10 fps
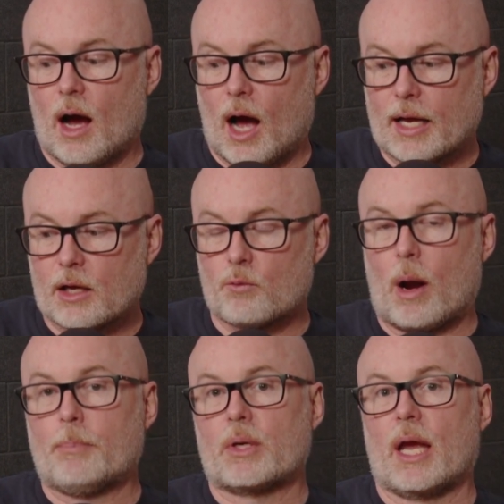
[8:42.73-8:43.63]
I can
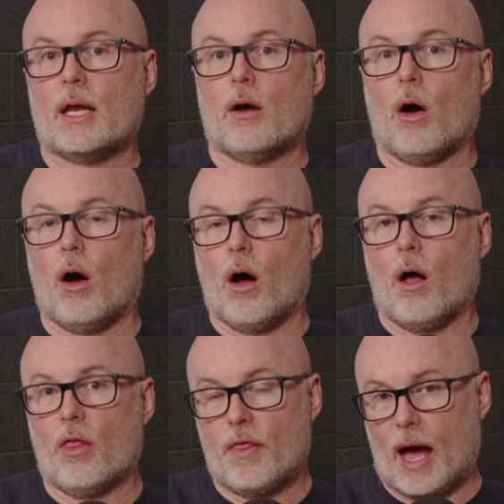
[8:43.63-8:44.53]
replicate
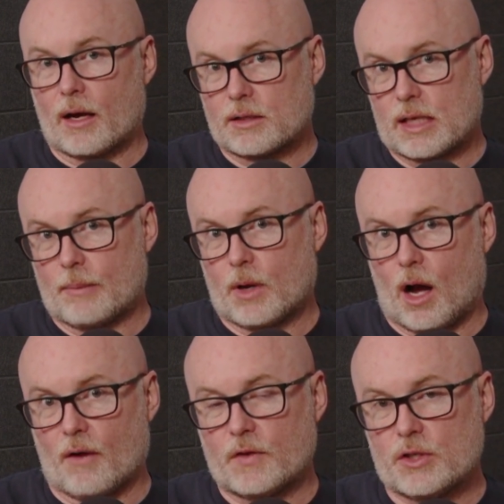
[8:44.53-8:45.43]
that same
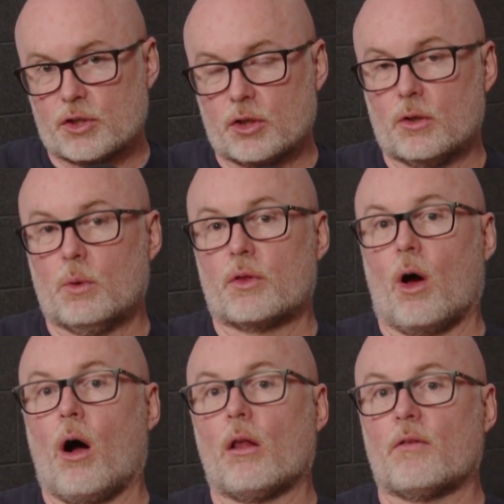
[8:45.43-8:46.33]
coffee SKU with
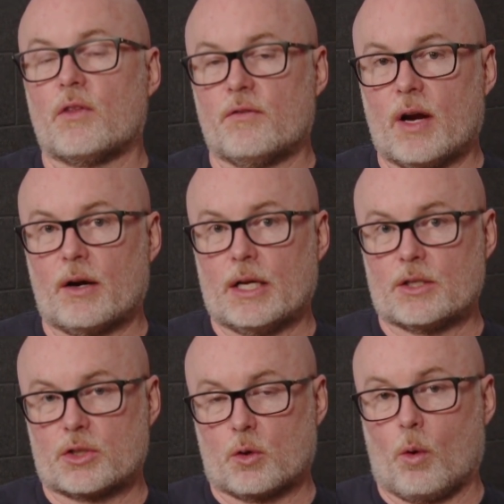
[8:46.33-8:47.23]
all of the variants
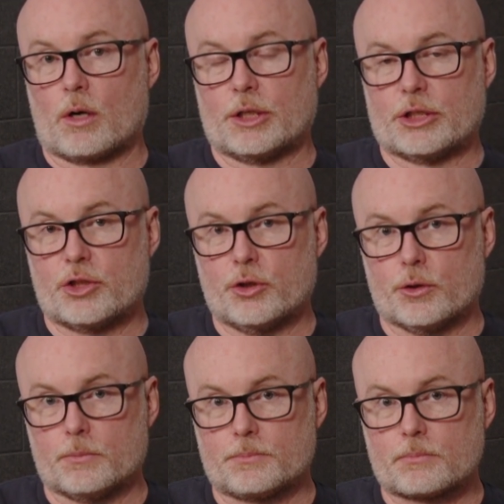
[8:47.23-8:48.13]
to quantity
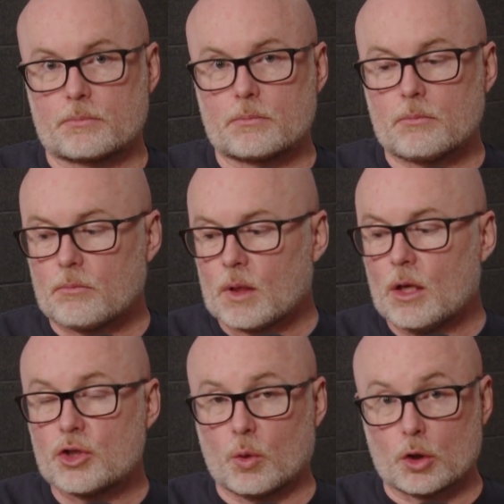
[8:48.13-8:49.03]
2.
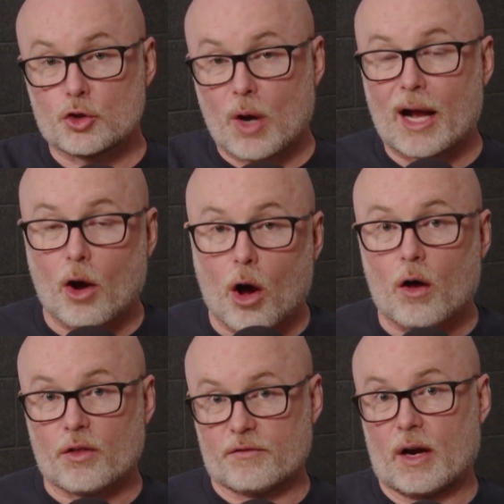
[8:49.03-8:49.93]
So it'll track
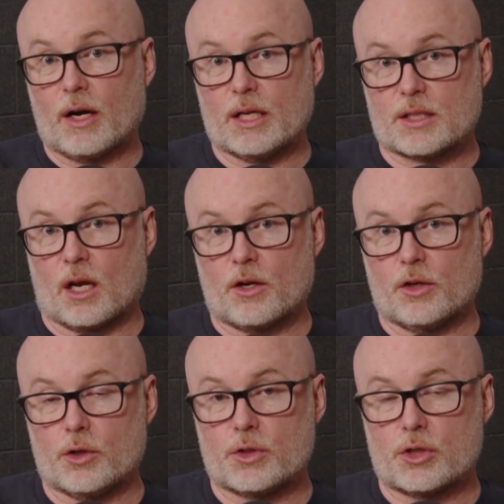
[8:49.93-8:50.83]
all the variants under the
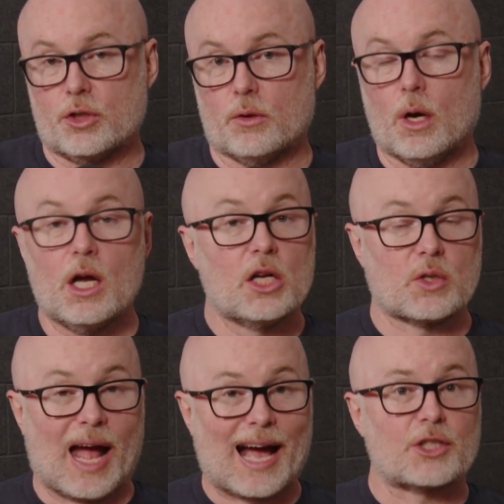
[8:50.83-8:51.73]
new SKU. So
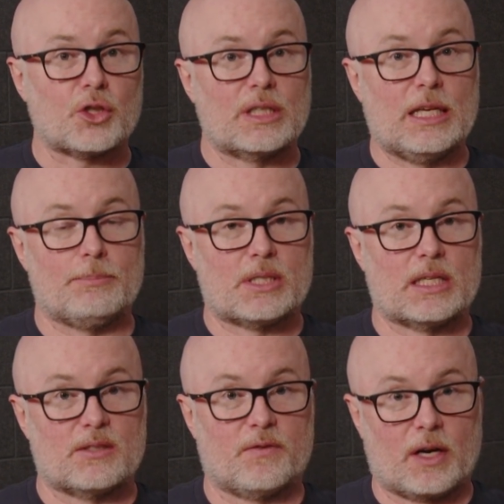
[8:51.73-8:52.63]
it actually keeps
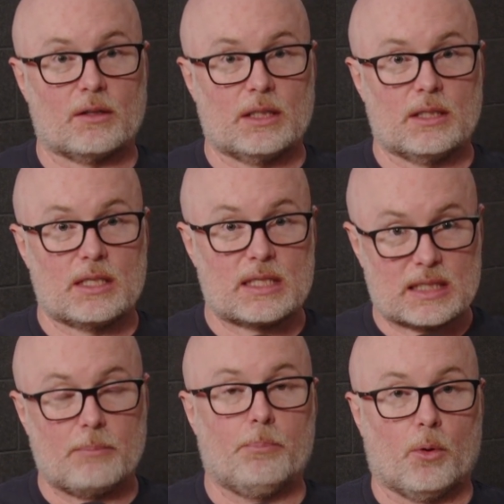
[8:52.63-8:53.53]
things fairly
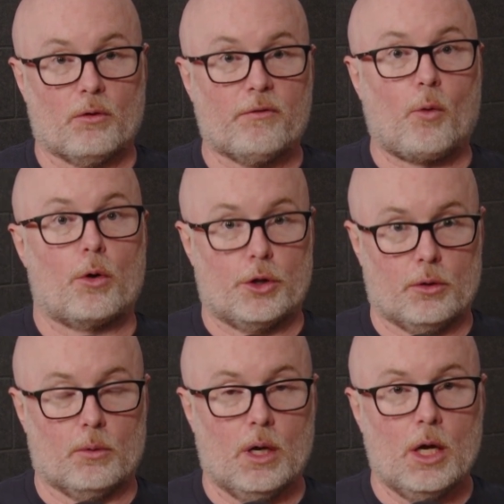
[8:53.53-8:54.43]
simple for
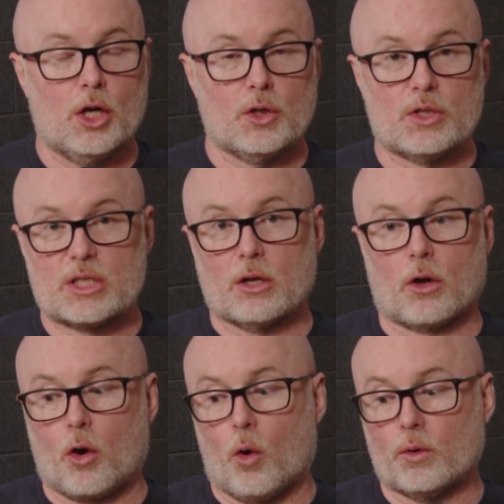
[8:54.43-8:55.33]
you. You still
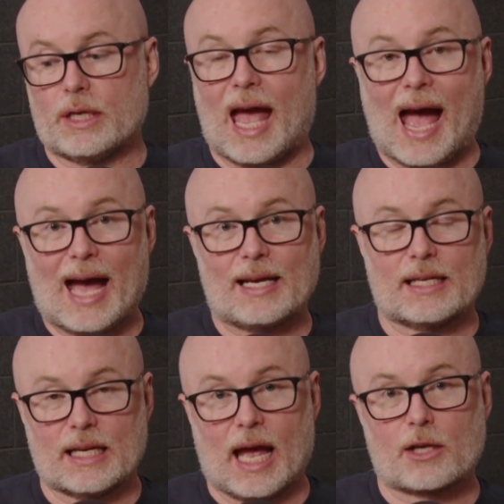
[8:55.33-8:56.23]
are only
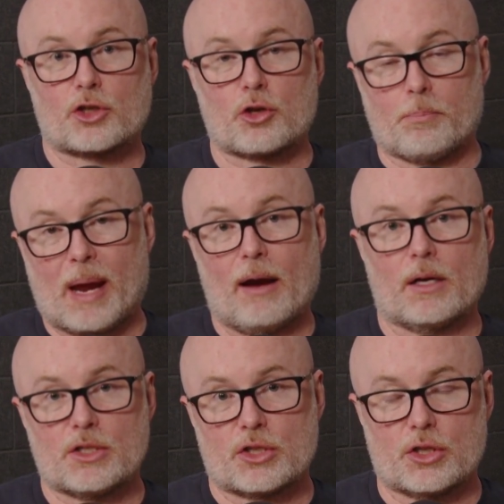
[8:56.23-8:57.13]
adding an extra
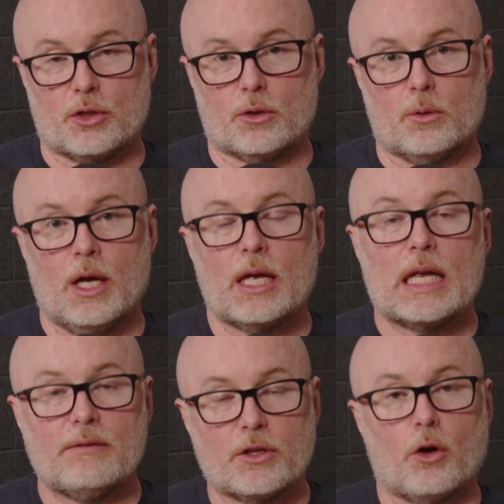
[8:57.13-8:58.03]
parent SKU,
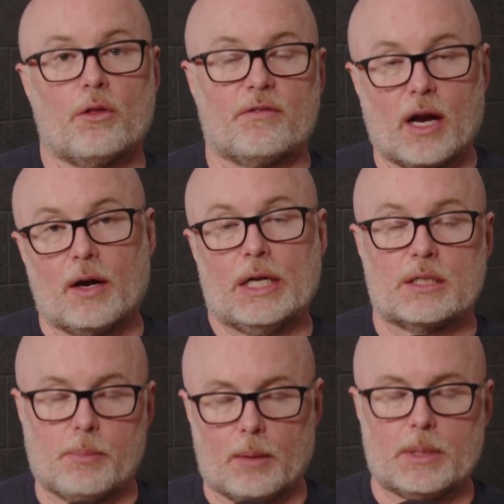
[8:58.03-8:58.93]
even though the
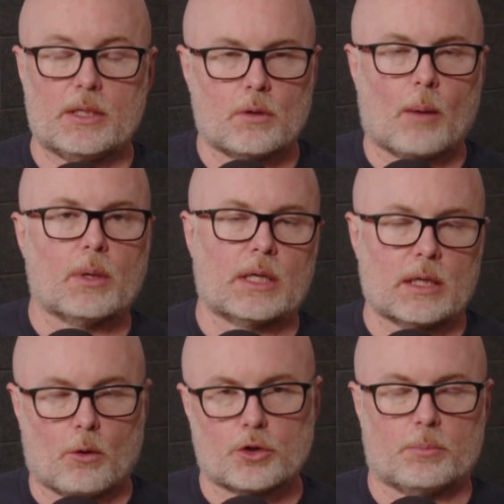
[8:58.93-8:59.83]
variants might be doubling
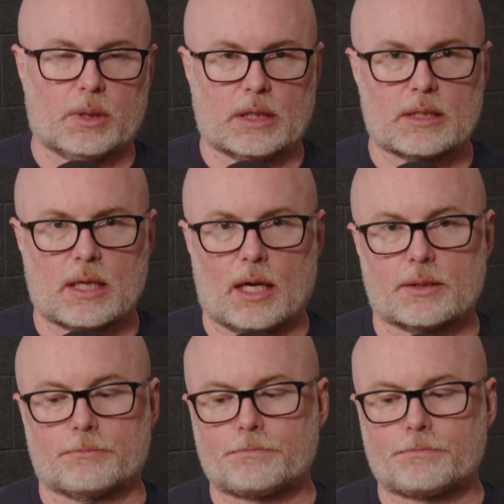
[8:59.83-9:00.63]
or tripling in size.